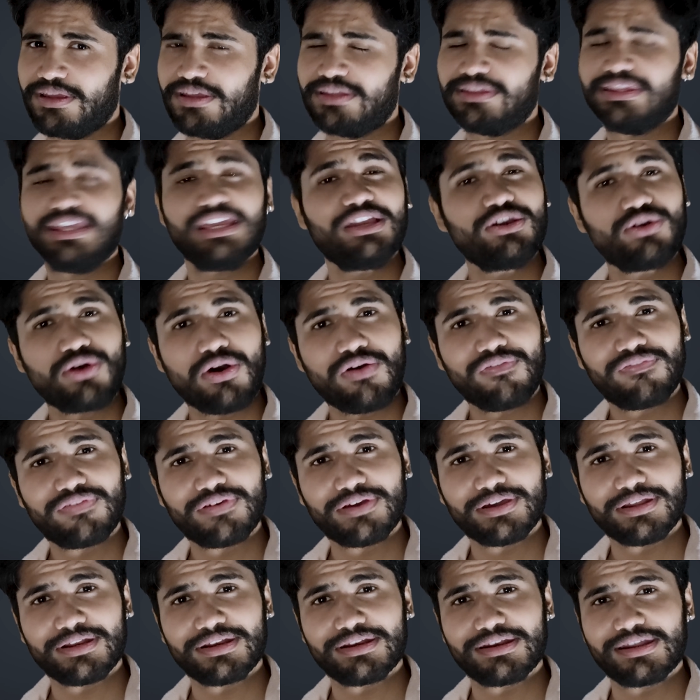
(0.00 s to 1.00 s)
Think of
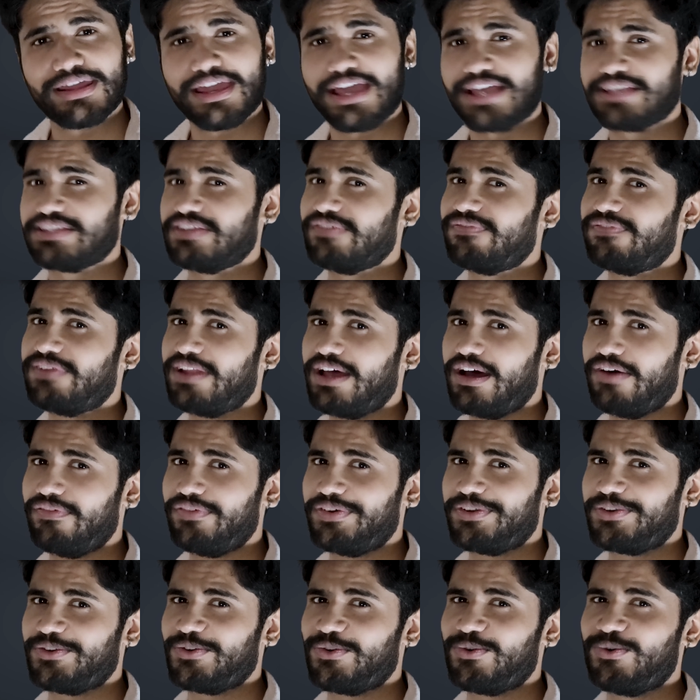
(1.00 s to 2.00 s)
her as a flower